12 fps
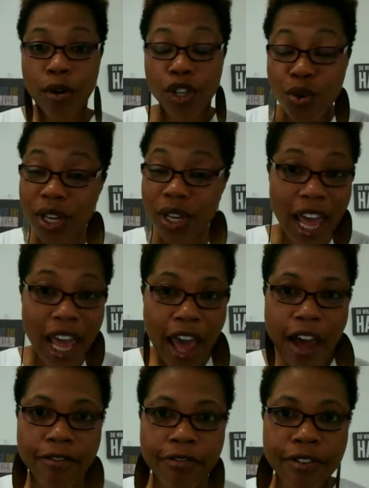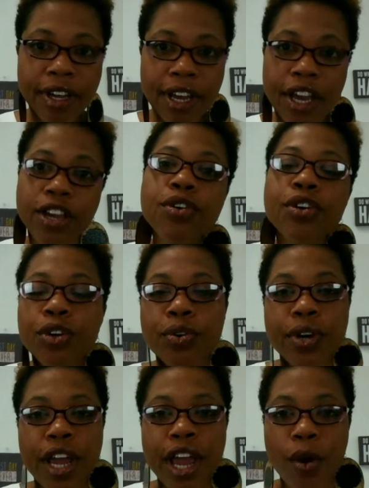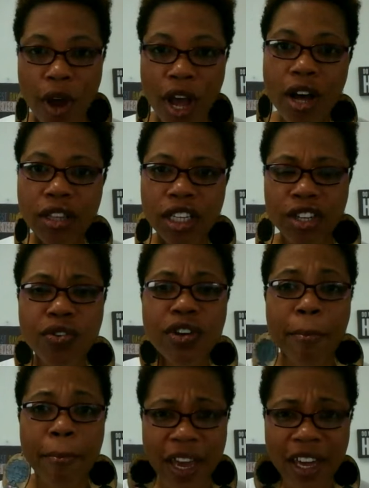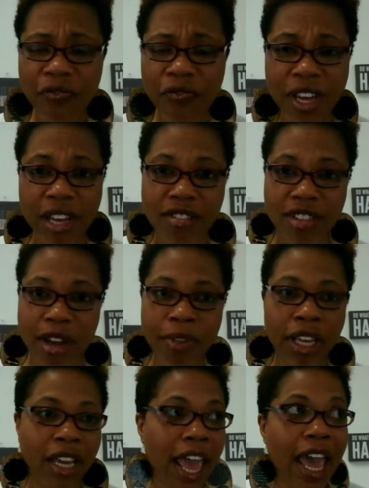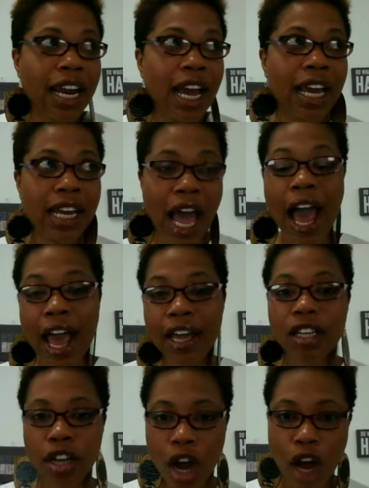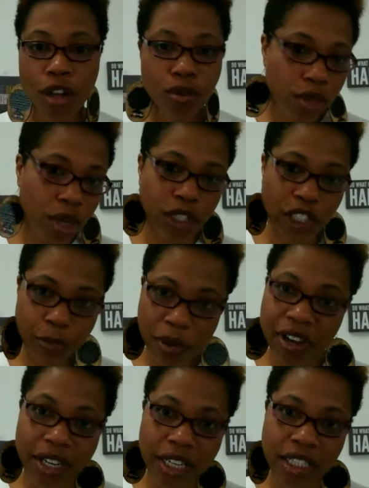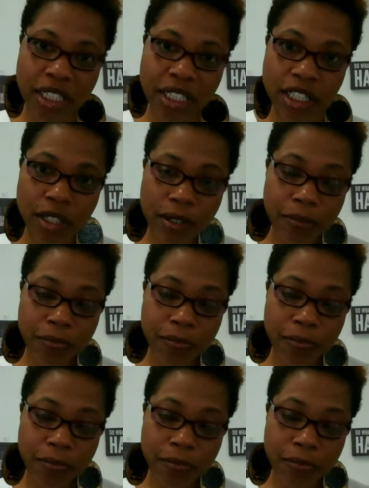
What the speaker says: you can have and you can create wealth and you can manifest something had I not gone through those experiences?